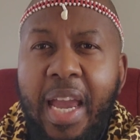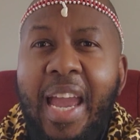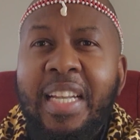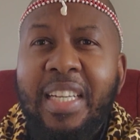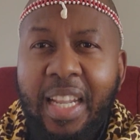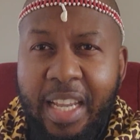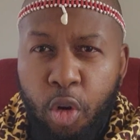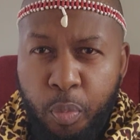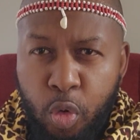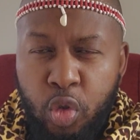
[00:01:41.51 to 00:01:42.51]
And
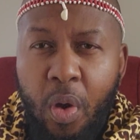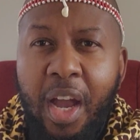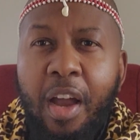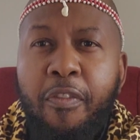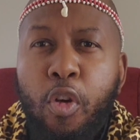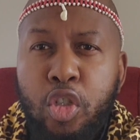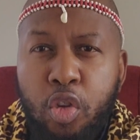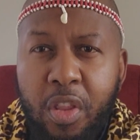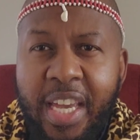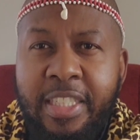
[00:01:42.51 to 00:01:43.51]
Credo Mutwa
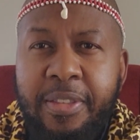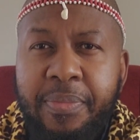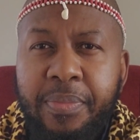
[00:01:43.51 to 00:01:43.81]
foresaw that.